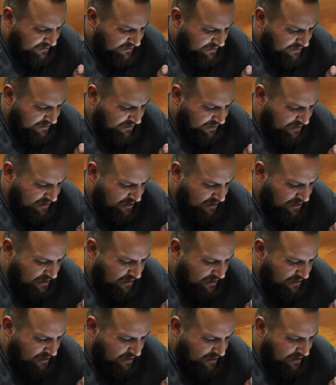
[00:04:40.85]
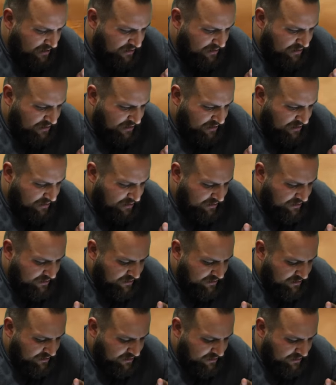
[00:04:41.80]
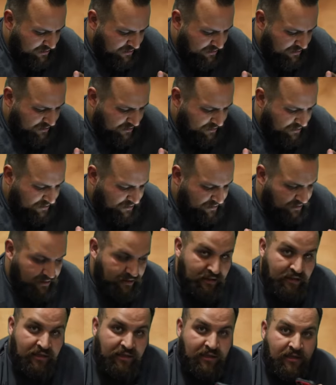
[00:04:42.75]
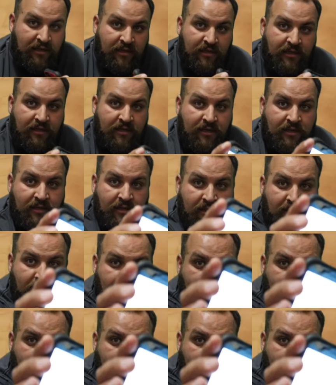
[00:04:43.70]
(silent)